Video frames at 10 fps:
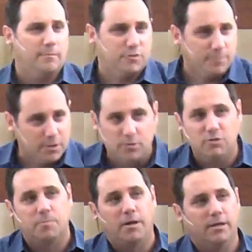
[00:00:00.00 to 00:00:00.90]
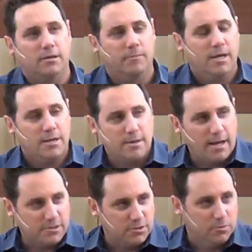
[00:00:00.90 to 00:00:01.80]
Him, to be used by Him,
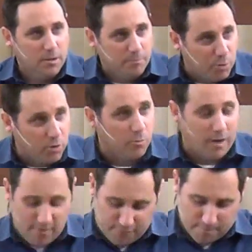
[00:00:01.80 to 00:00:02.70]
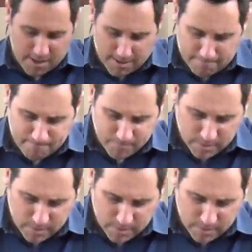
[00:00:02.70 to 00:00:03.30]
not to pull away from Him.